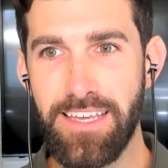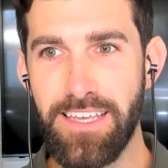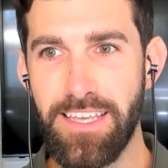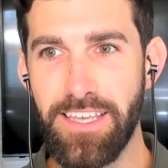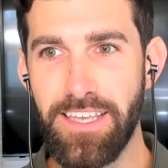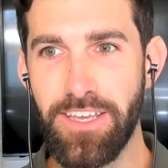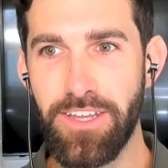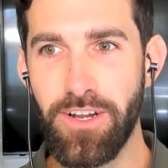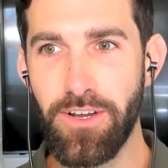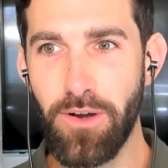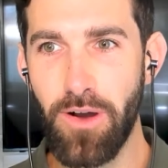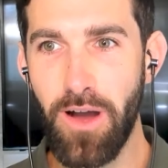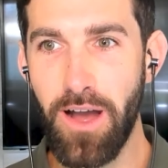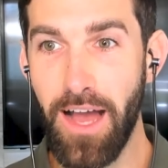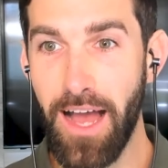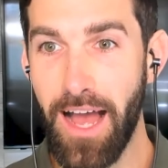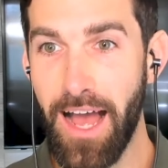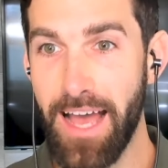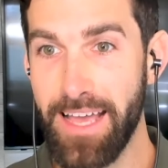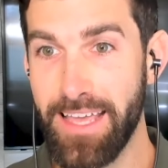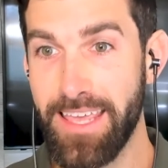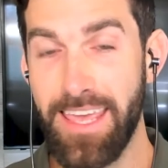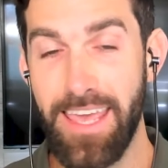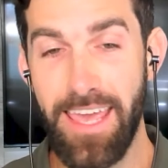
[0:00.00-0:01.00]

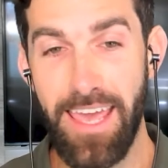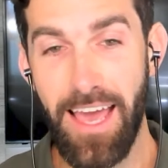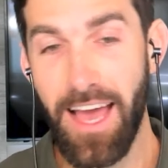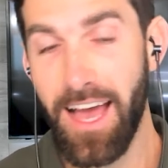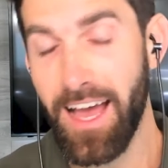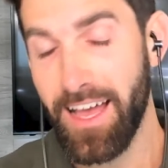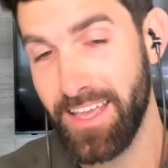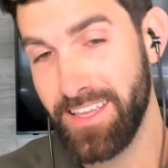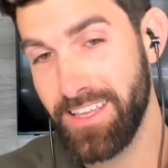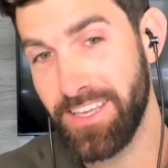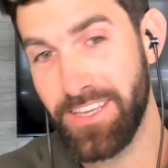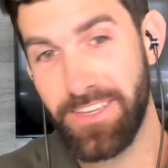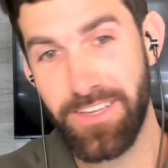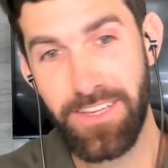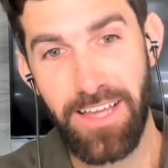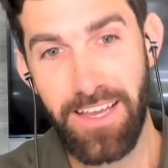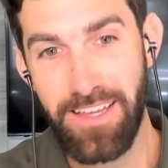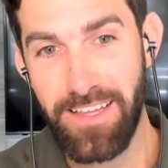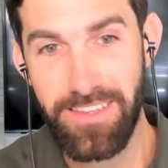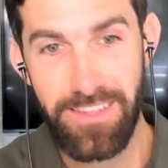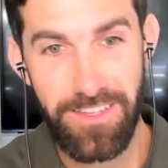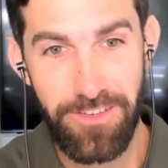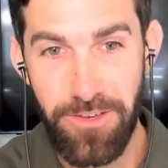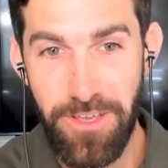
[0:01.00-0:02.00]

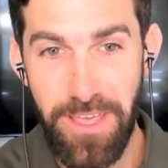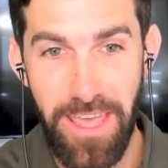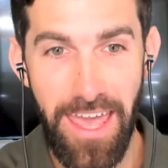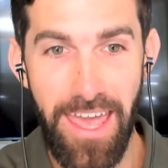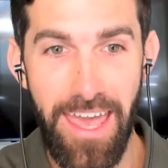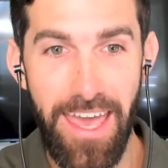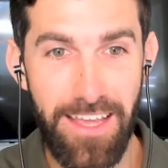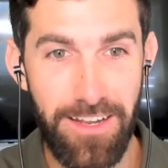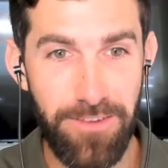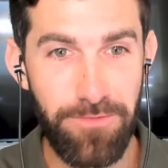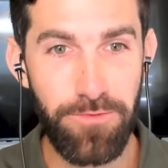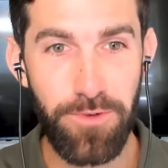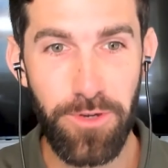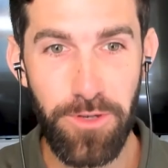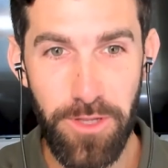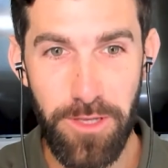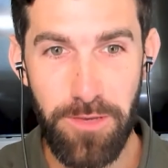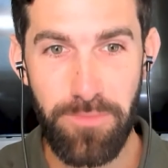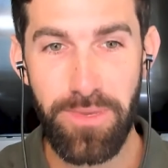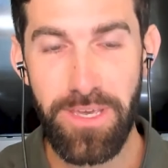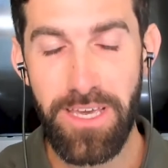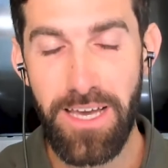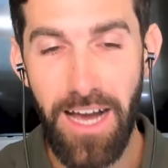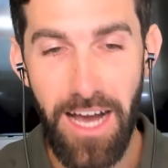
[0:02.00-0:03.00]
you can't really
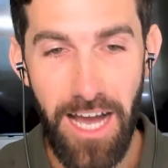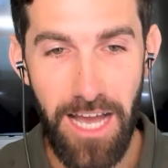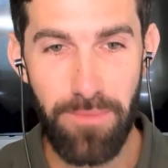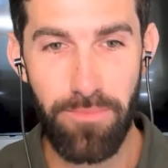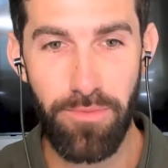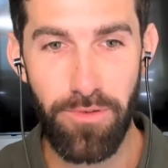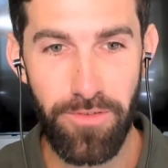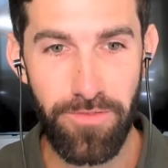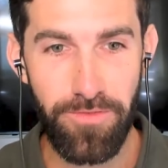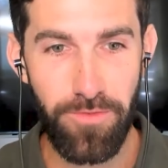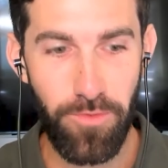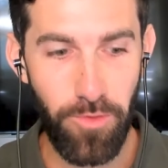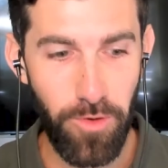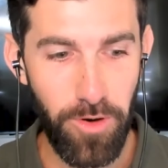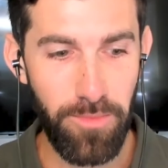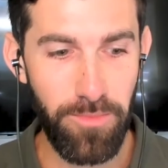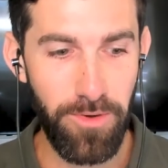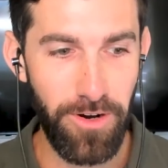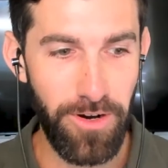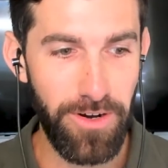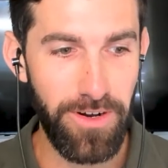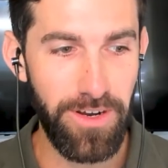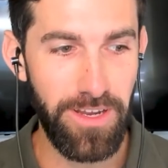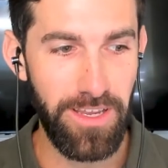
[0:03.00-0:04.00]
be a high
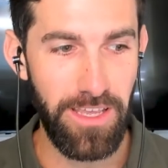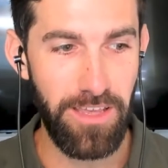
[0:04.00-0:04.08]
performer